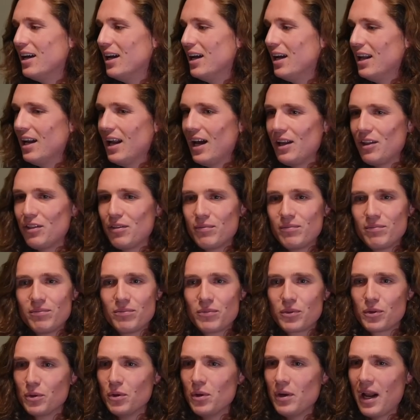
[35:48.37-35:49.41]
And I
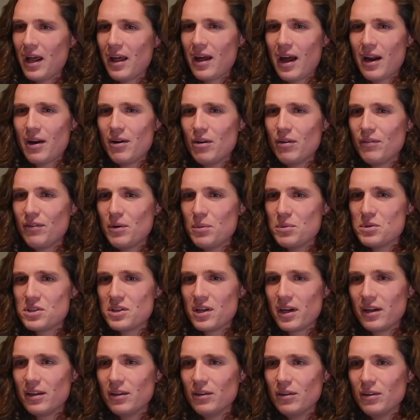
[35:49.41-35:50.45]
threw it. I, I don't know if it was
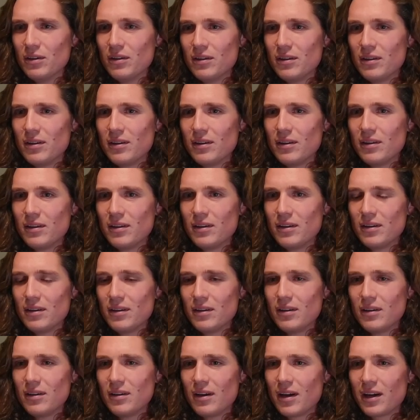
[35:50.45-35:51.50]
like,
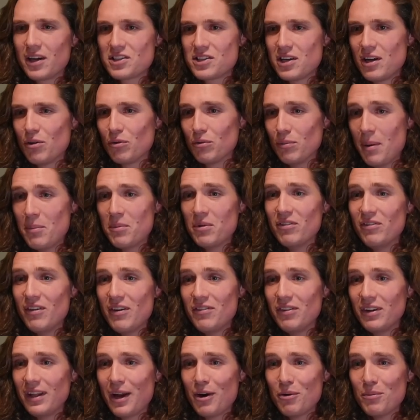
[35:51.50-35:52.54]
I guess I don't remember
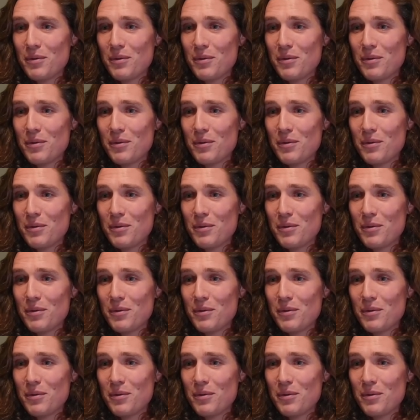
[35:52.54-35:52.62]
vividly. I don't